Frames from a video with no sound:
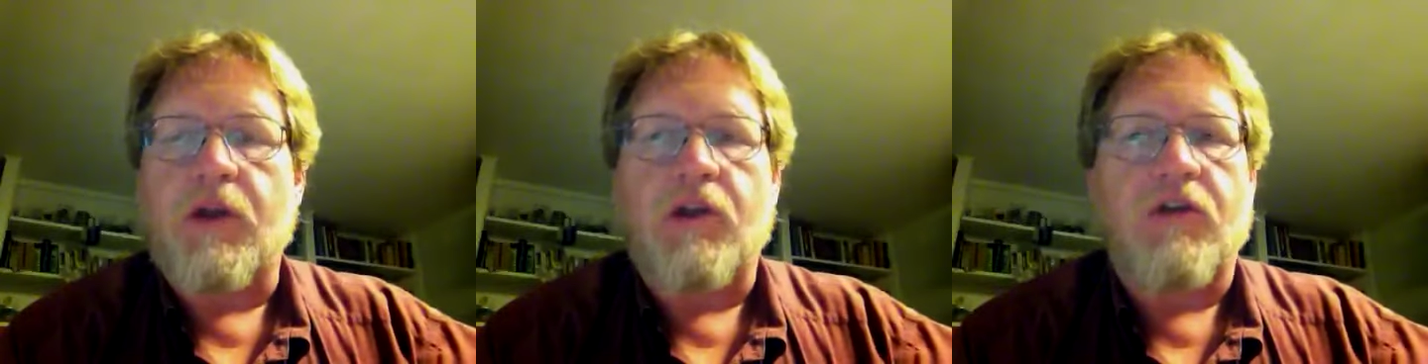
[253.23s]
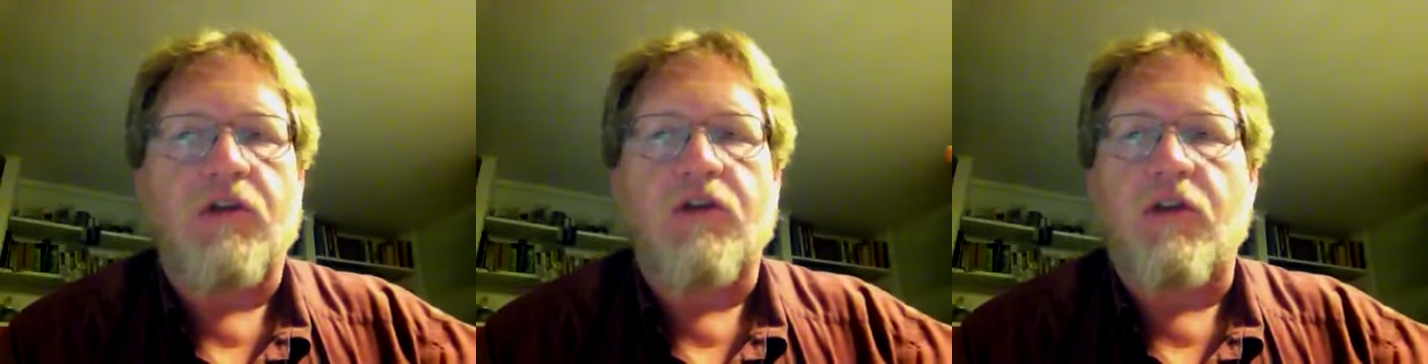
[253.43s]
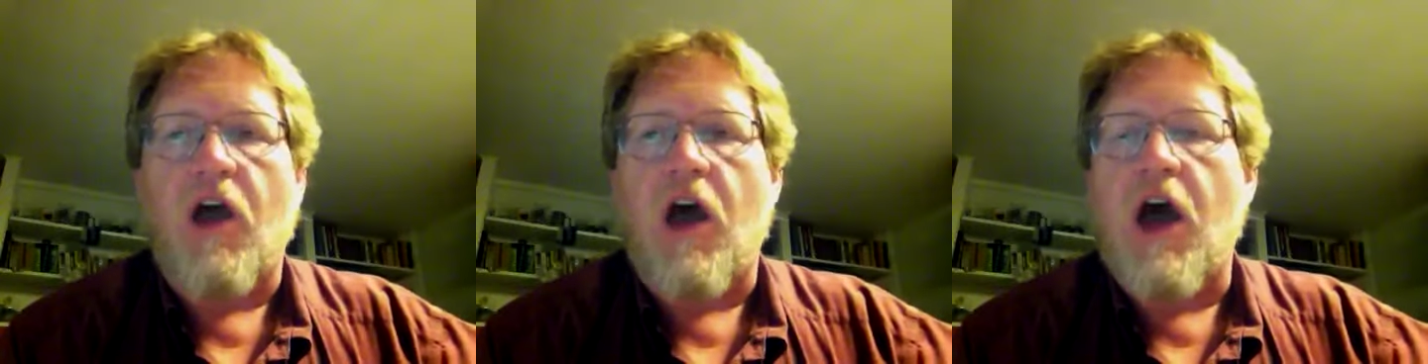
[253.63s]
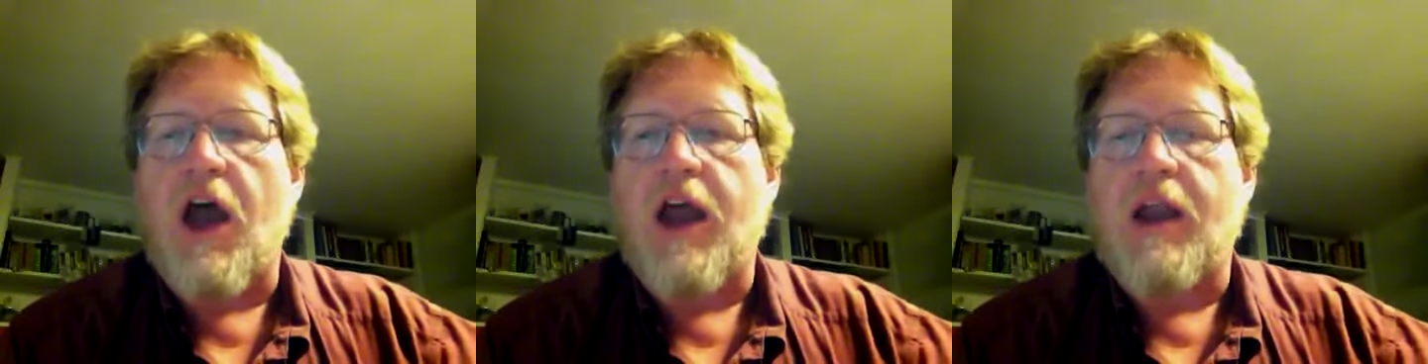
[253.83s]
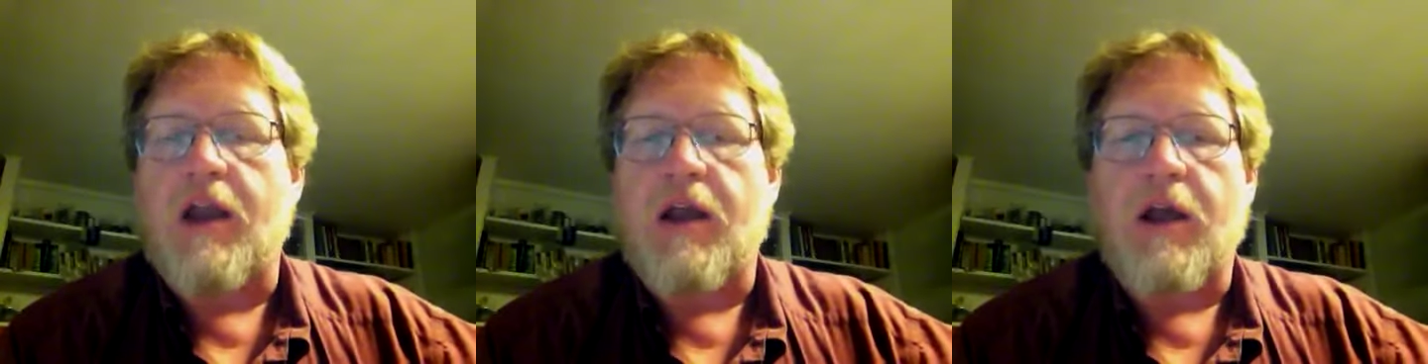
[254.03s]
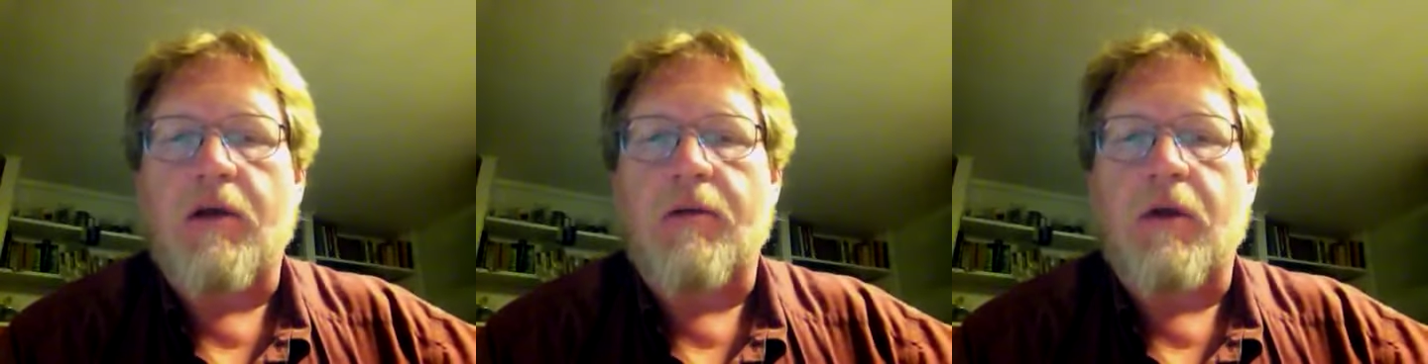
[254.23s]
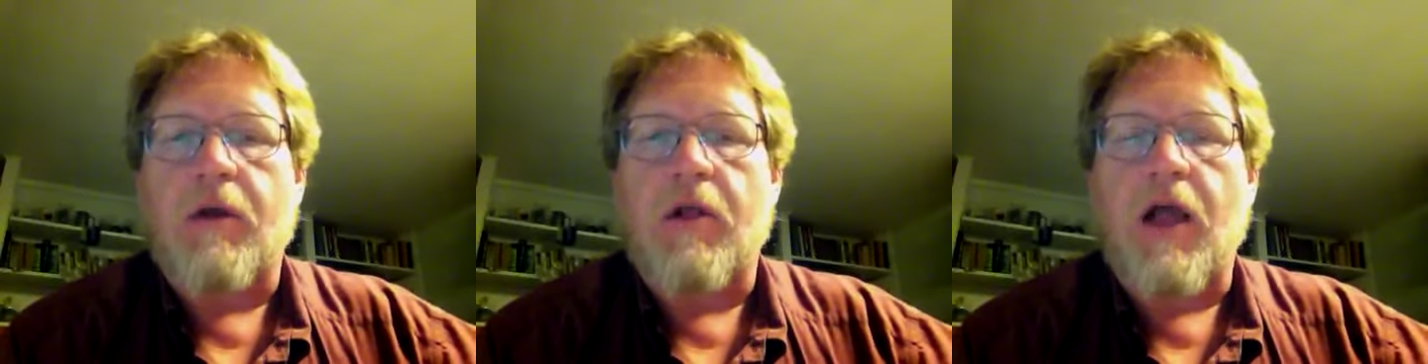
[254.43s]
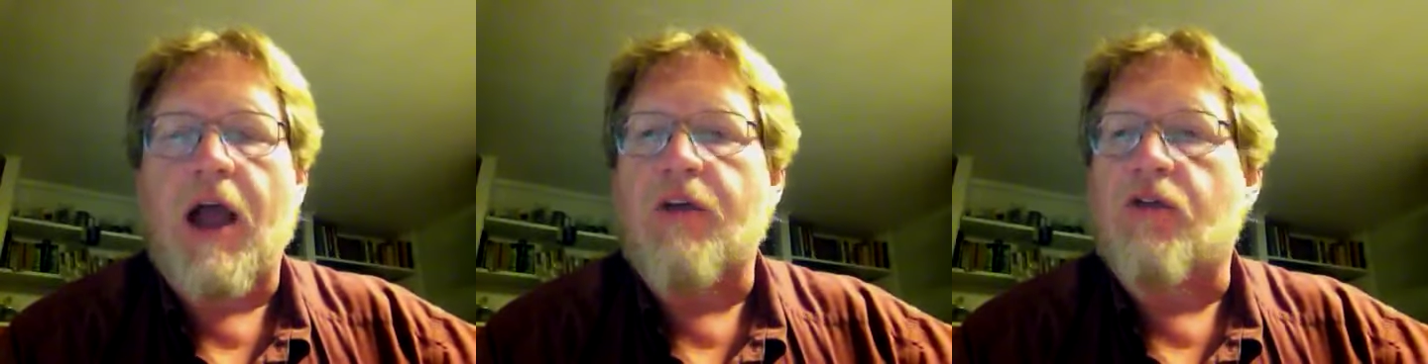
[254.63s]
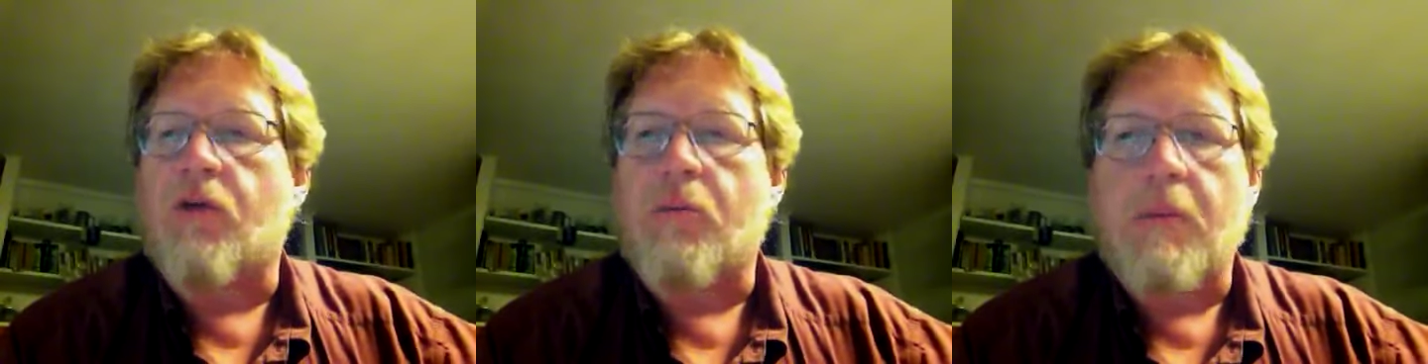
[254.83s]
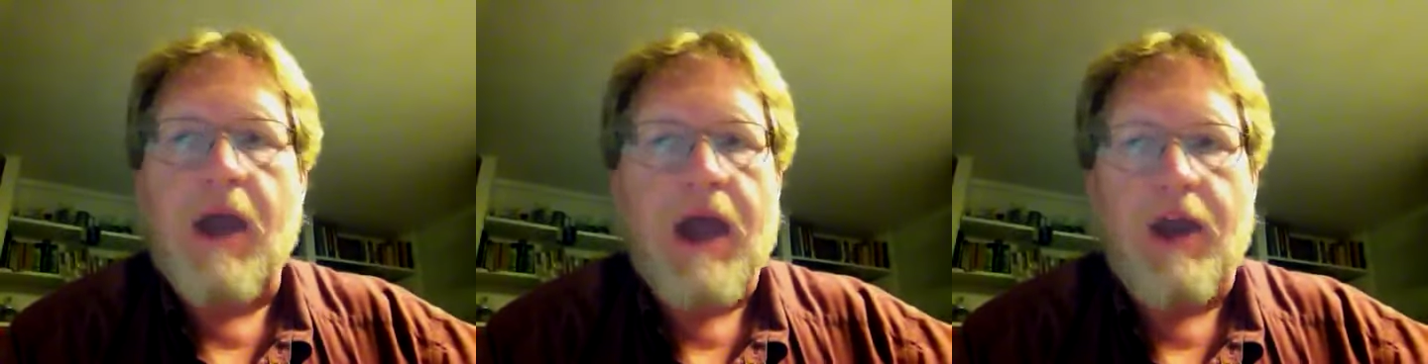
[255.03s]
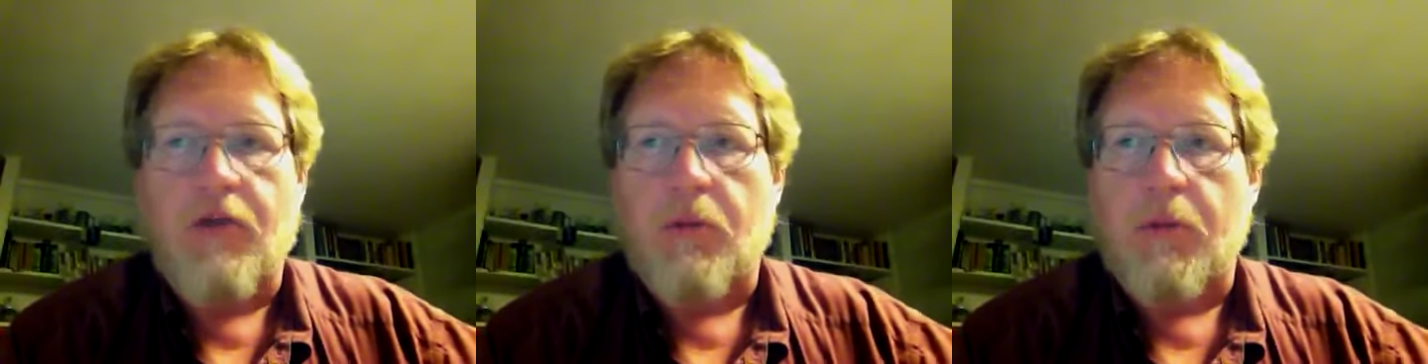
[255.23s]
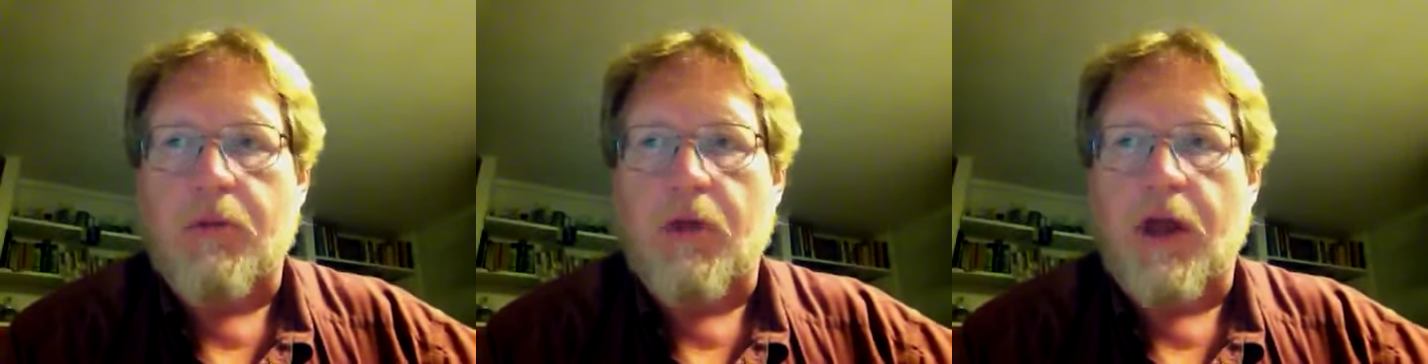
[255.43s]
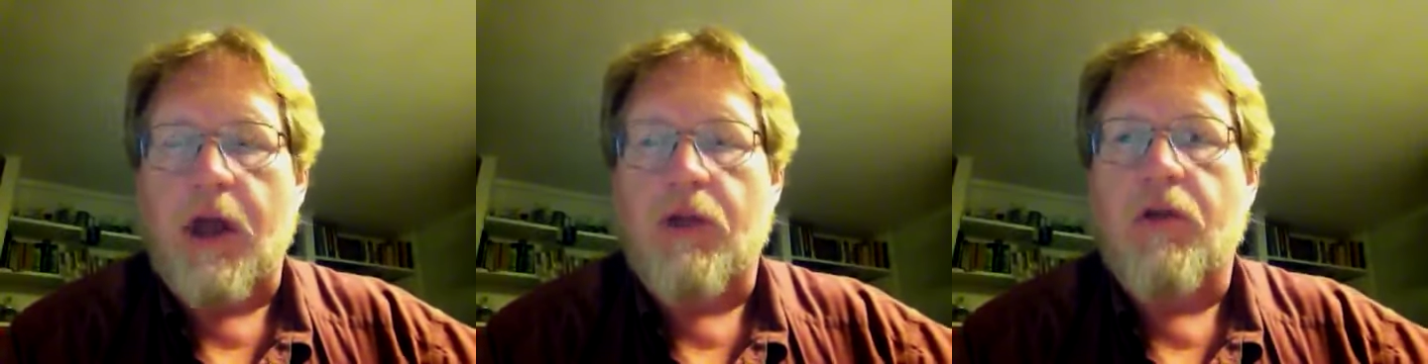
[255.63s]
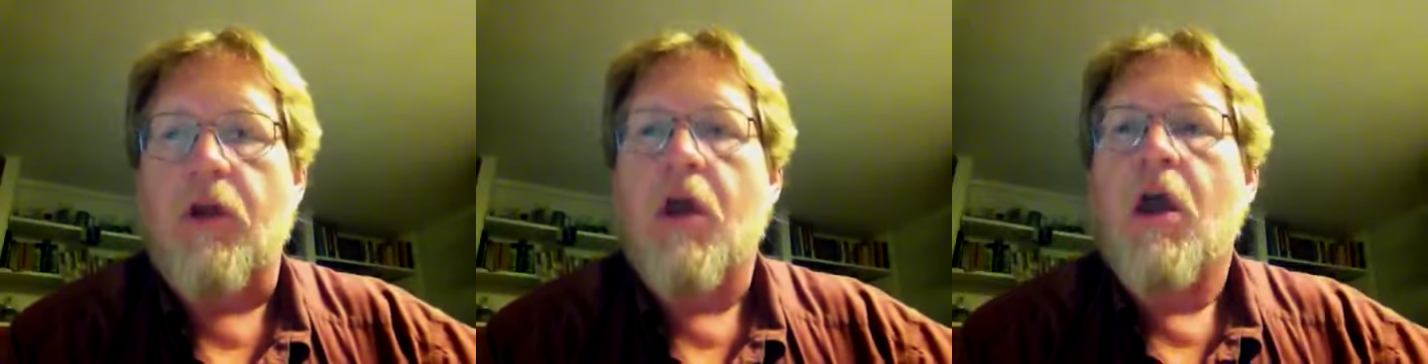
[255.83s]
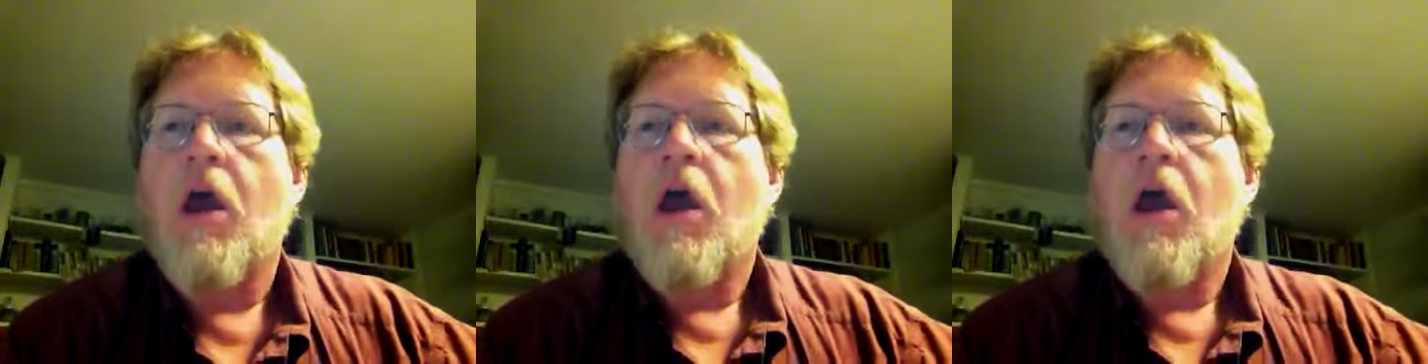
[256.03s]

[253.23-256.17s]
design classroom management plans.